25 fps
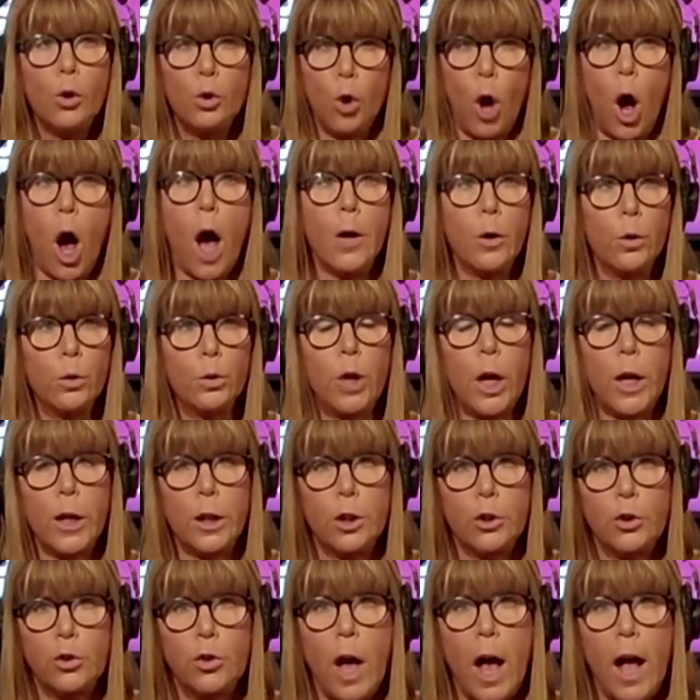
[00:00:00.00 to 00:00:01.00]
I don't take
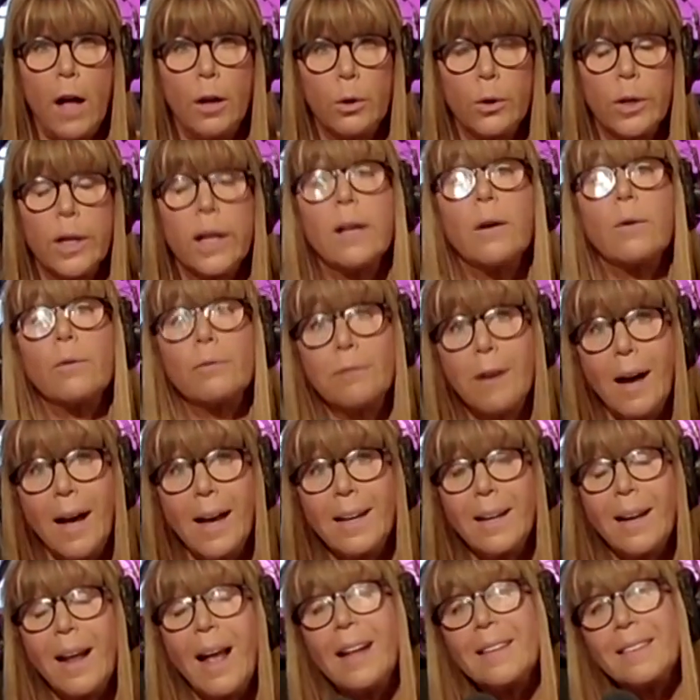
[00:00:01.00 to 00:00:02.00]
a salary.
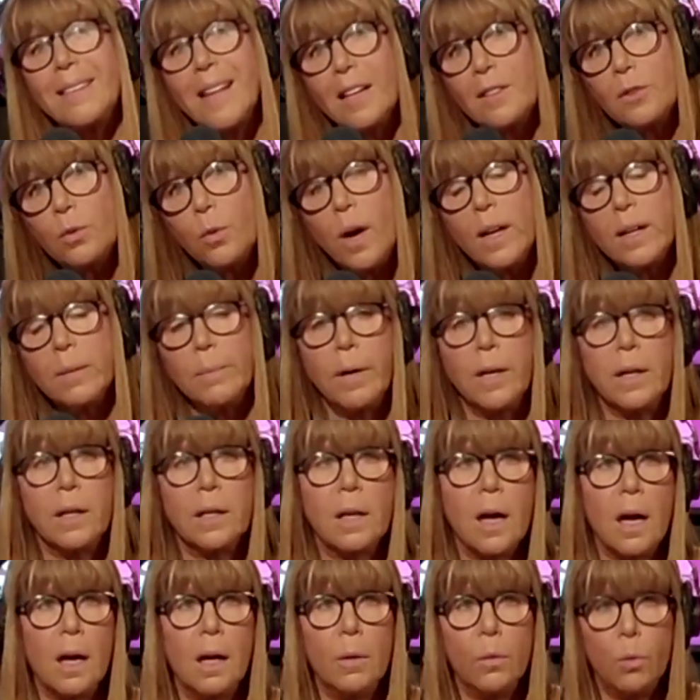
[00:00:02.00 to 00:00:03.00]
Right. And guess what,
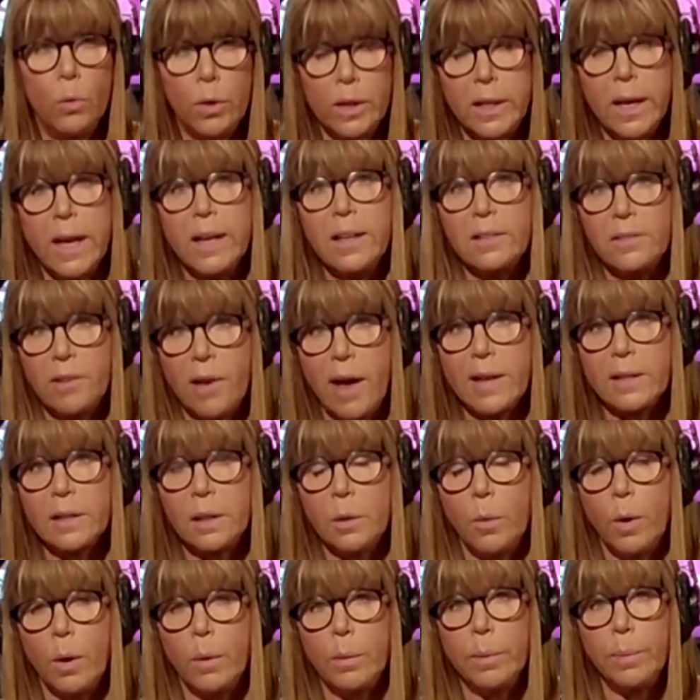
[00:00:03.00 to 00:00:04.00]
America? We get exactly
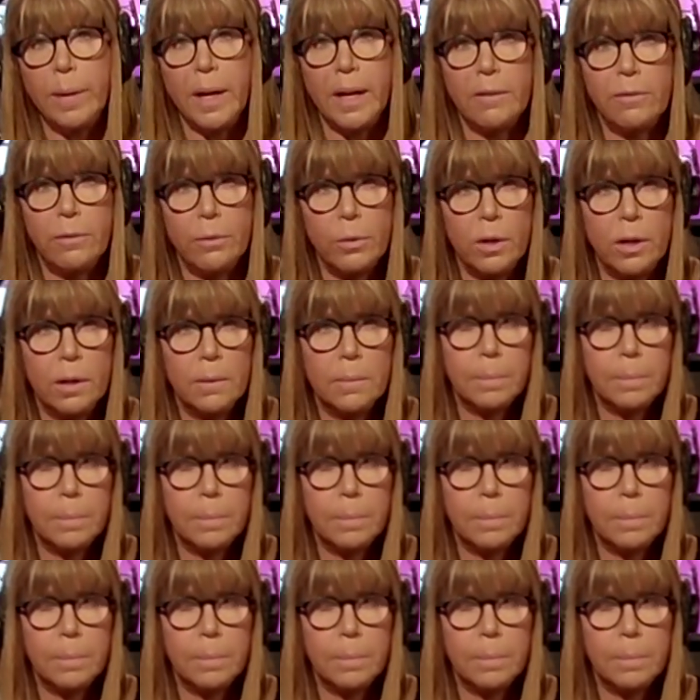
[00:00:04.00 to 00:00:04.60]
what we pay for.